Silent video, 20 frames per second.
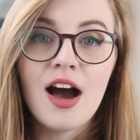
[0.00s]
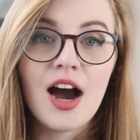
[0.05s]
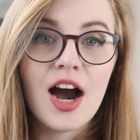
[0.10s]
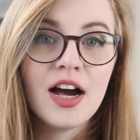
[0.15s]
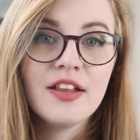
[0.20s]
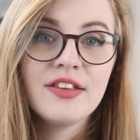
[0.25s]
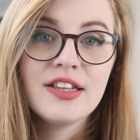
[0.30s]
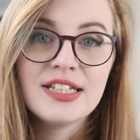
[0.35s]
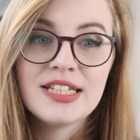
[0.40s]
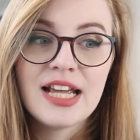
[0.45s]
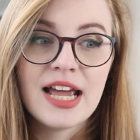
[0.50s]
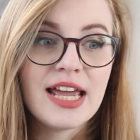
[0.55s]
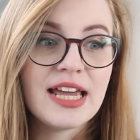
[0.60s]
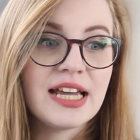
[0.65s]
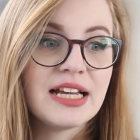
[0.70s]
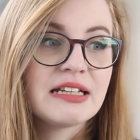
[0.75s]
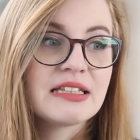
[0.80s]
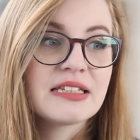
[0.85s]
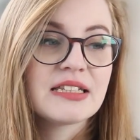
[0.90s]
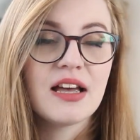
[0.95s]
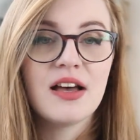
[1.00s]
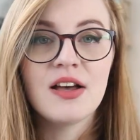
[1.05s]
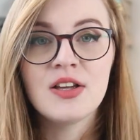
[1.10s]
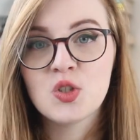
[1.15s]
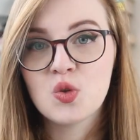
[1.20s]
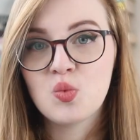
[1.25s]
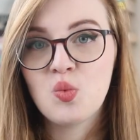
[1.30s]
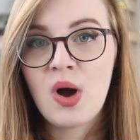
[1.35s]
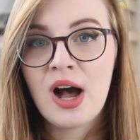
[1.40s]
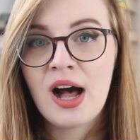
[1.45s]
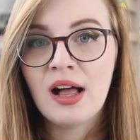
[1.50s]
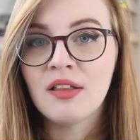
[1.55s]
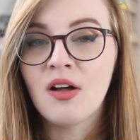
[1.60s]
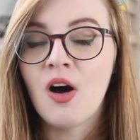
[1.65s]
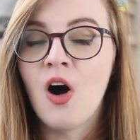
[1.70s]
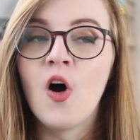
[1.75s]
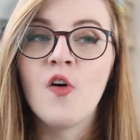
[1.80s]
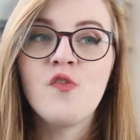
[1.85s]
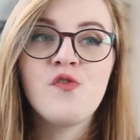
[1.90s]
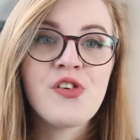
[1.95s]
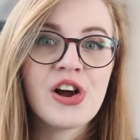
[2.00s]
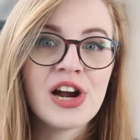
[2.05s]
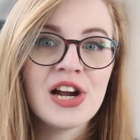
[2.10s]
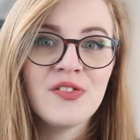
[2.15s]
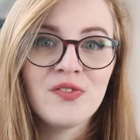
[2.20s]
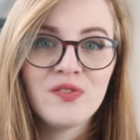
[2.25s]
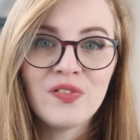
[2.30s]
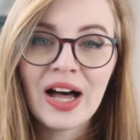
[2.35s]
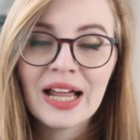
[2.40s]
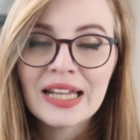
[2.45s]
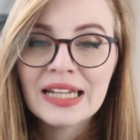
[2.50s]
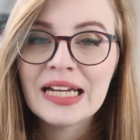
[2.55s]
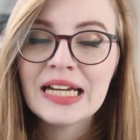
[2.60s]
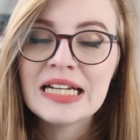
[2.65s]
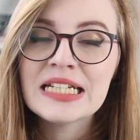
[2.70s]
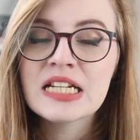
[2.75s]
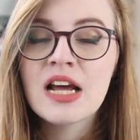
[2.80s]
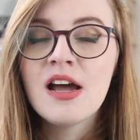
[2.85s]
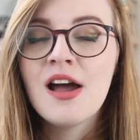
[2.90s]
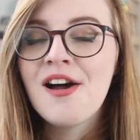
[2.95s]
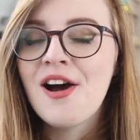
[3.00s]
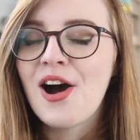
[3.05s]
Other takes as well are very valid.